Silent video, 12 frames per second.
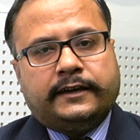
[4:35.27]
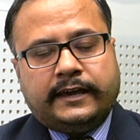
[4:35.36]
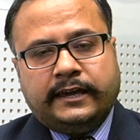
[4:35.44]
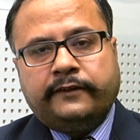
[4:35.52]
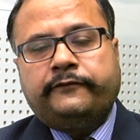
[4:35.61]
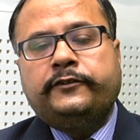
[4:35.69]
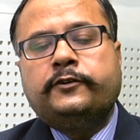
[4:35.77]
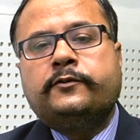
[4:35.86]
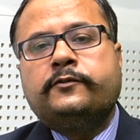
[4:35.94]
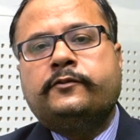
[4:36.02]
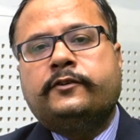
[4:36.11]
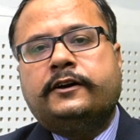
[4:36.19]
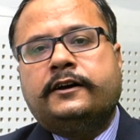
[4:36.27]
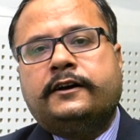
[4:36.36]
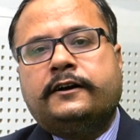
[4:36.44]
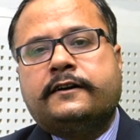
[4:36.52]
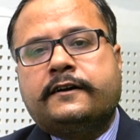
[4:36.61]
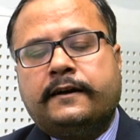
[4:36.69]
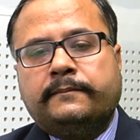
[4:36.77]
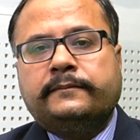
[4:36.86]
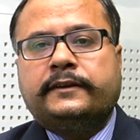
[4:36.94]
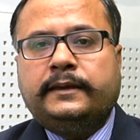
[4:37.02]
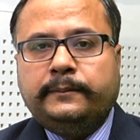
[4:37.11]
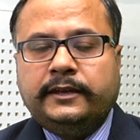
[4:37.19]
If you come
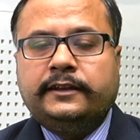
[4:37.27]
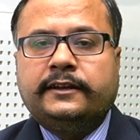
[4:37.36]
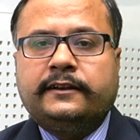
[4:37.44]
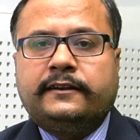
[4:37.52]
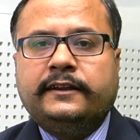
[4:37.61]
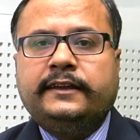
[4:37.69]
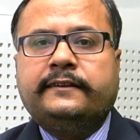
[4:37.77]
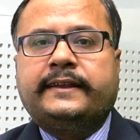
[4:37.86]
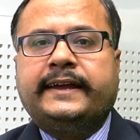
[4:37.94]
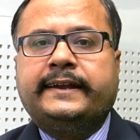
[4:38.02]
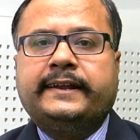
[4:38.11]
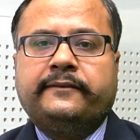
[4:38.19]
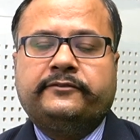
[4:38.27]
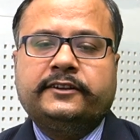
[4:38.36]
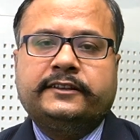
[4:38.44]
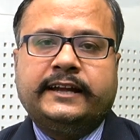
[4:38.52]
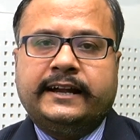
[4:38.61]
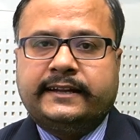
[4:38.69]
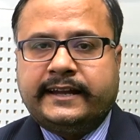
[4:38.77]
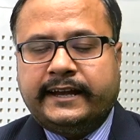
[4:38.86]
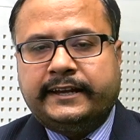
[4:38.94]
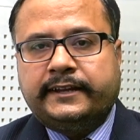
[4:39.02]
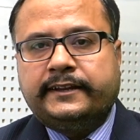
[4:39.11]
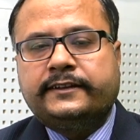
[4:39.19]
immediately right after that
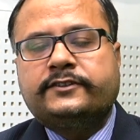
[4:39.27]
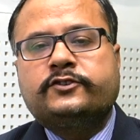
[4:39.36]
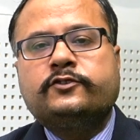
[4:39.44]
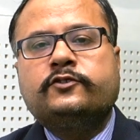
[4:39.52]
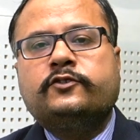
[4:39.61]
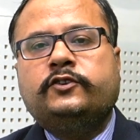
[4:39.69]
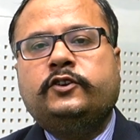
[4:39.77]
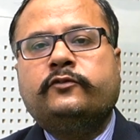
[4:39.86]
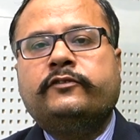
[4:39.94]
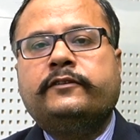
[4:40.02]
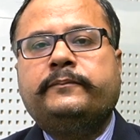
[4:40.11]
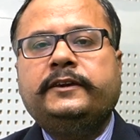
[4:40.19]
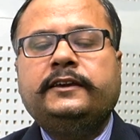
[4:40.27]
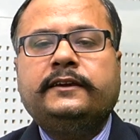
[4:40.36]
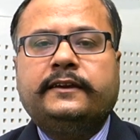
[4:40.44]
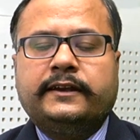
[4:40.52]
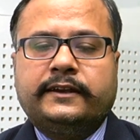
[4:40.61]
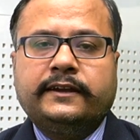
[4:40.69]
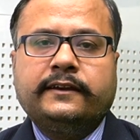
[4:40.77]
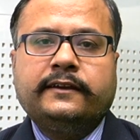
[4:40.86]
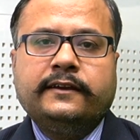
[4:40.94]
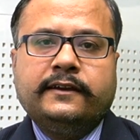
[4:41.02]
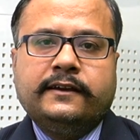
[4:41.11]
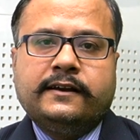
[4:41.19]
candidate, so you will be getting
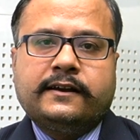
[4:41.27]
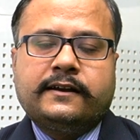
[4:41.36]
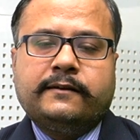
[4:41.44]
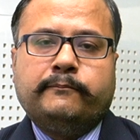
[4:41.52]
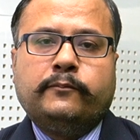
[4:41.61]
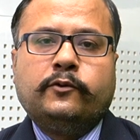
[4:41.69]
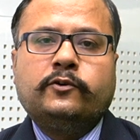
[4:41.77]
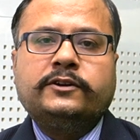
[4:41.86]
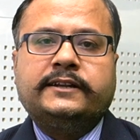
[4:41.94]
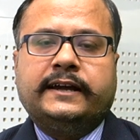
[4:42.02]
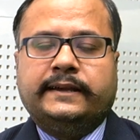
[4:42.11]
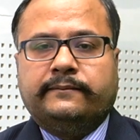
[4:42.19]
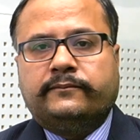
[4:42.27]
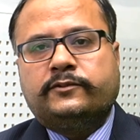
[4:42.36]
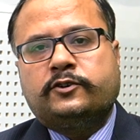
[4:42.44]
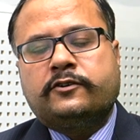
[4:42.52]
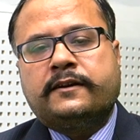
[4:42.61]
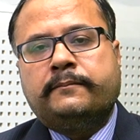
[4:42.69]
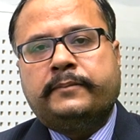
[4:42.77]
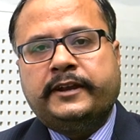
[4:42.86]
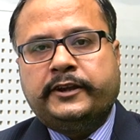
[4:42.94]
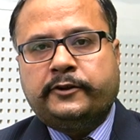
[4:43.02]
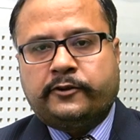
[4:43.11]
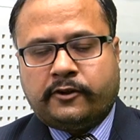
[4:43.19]
more time to
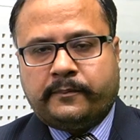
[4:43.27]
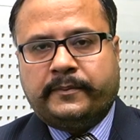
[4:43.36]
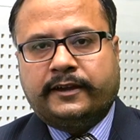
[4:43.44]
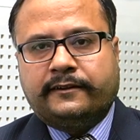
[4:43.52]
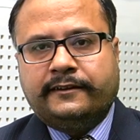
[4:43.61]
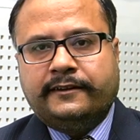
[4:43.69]
complete your topic.